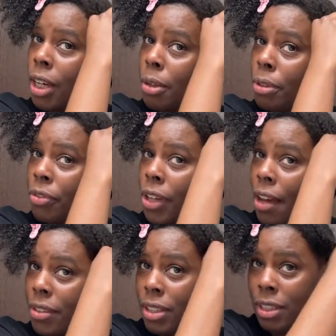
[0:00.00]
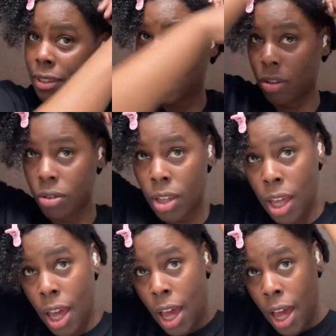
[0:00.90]
If you haven't seen the title,
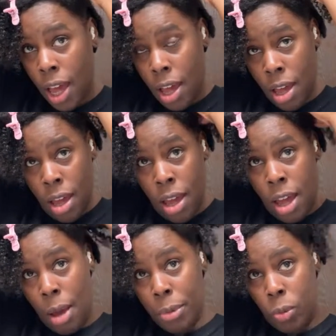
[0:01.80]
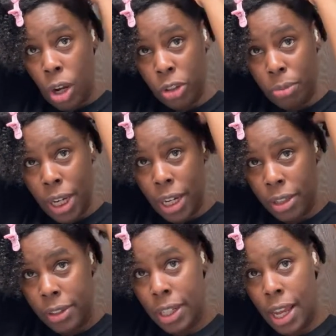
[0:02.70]
I'm going to wash my hair
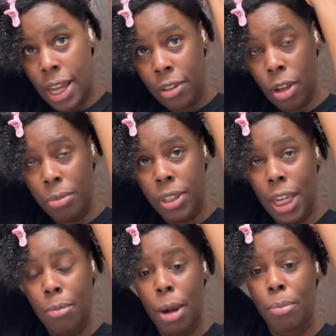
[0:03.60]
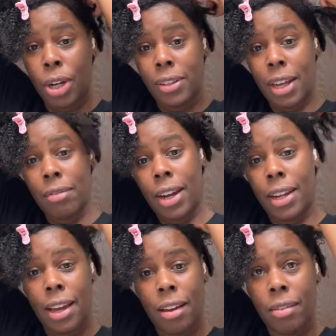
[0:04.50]
today, so I'm just taking my braids out right
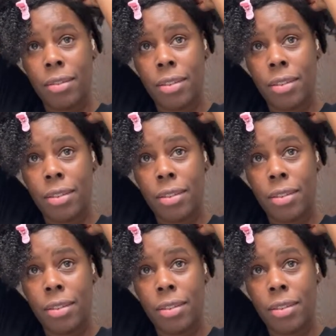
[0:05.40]
now.